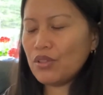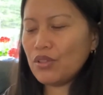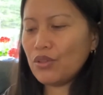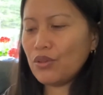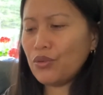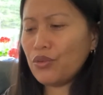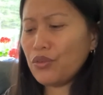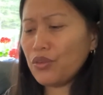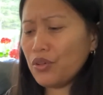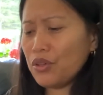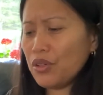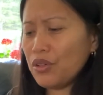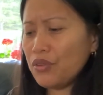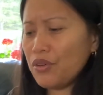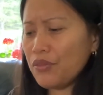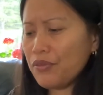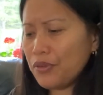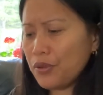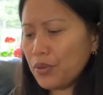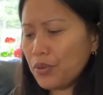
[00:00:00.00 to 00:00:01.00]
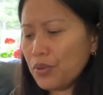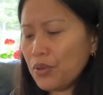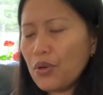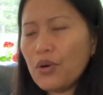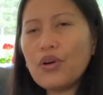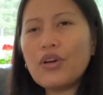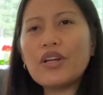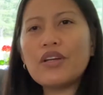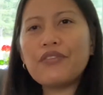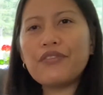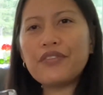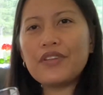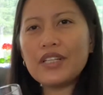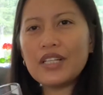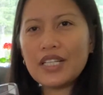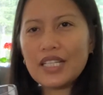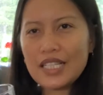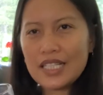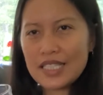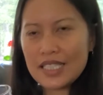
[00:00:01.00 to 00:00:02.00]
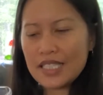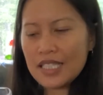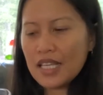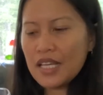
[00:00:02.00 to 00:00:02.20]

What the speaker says: a review, or if there is